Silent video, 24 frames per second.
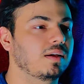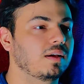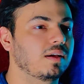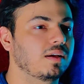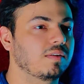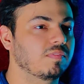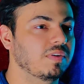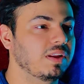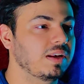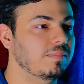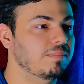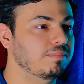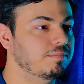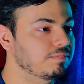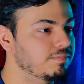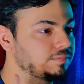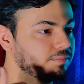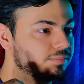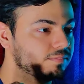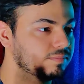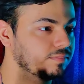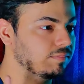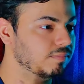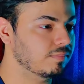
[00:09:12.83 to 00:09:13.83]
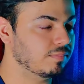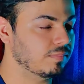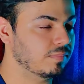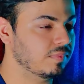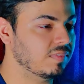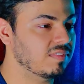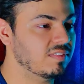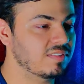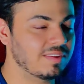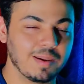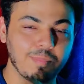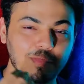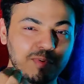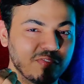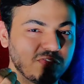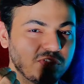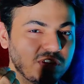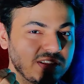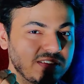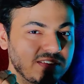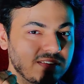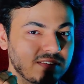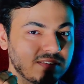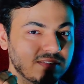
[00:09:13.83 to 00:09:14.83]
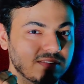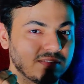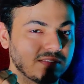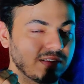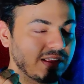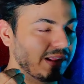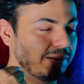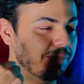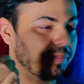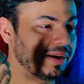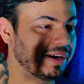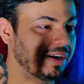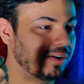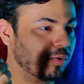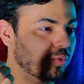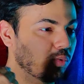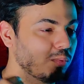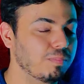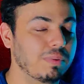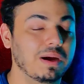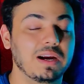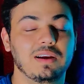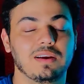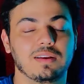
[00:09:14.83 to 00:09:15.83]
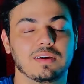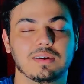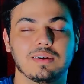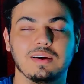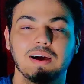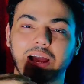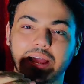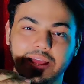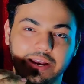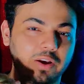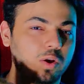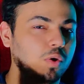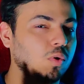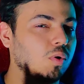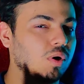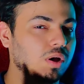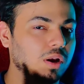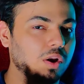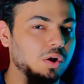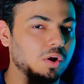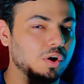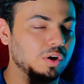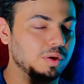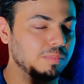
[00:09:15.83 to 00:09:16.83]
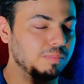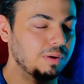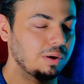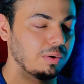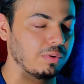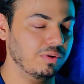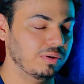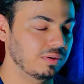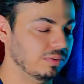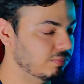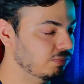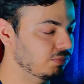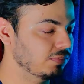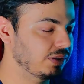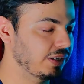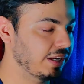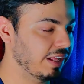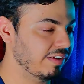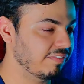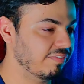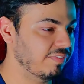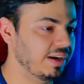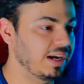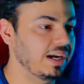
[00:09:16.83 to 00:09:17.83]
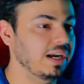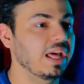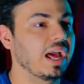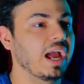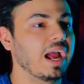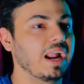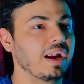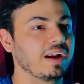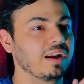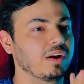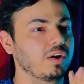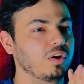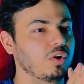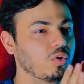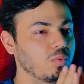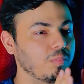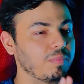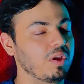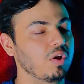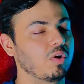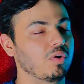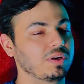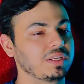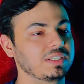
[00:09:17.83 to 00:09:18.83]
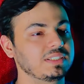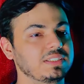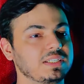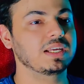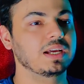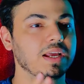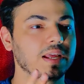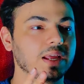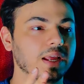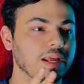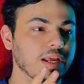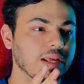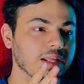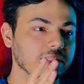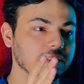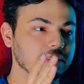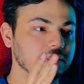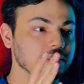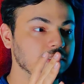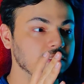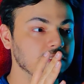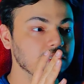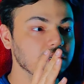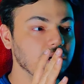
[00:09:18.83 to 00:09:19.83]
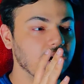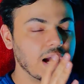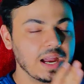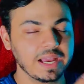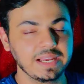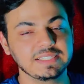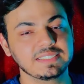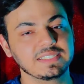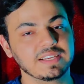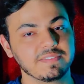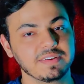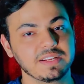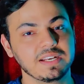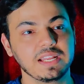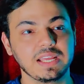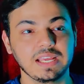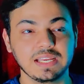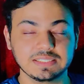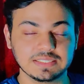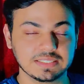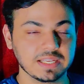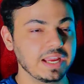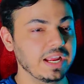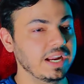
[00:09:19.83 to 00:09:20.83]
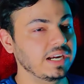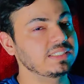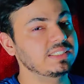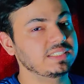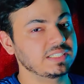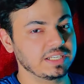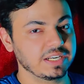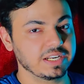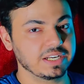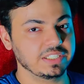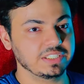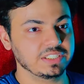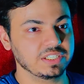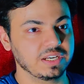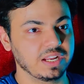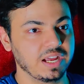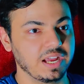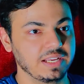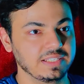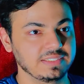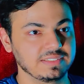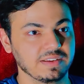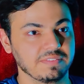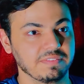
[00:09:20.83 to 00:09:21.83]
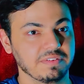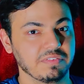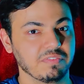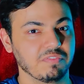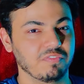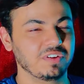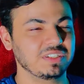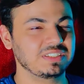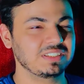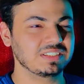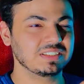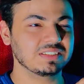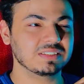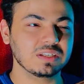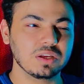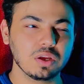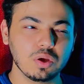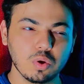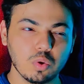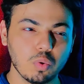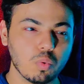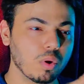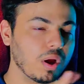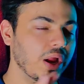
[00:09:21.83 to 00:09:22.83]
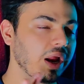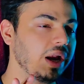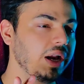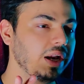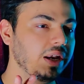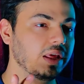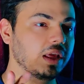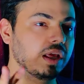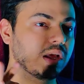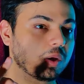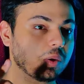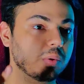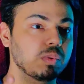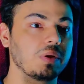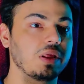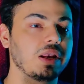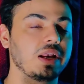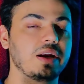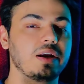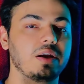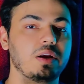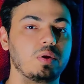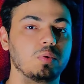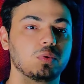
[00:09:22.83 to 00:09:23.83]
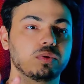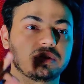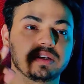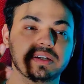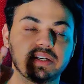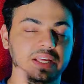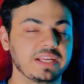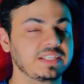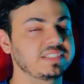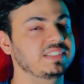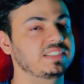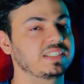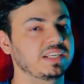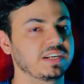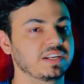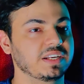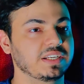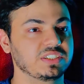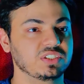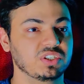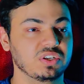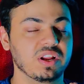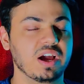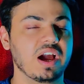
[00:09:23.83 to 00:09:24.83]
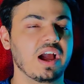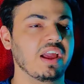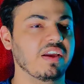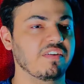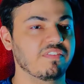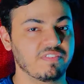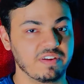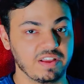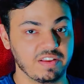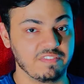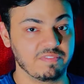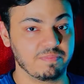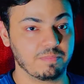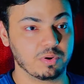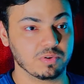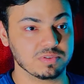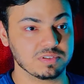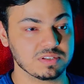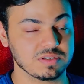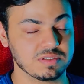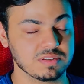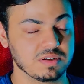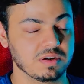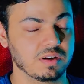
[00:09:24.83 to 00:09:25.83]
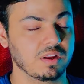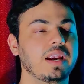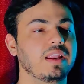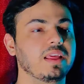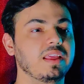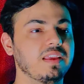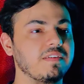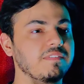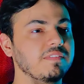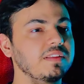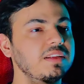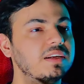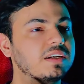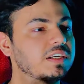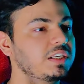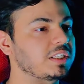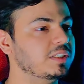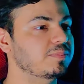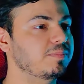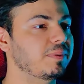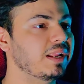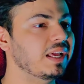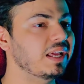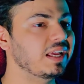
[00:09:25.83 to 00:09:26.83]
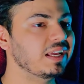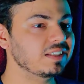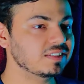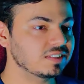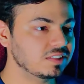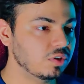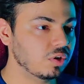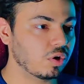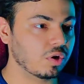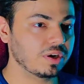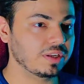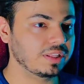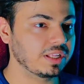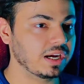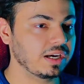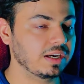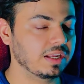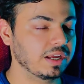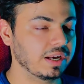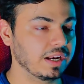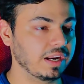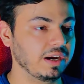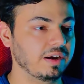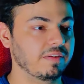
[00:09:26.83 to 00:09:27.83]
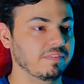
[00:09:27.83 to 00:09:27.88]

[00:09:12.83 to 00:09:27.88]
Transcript: Well, some of this can be true, but I know a lot about tech field, and to be honest, the i7 is 8th generation i7, which is quite equivalent to the 10th generation i5 processor. Even the display is not that great.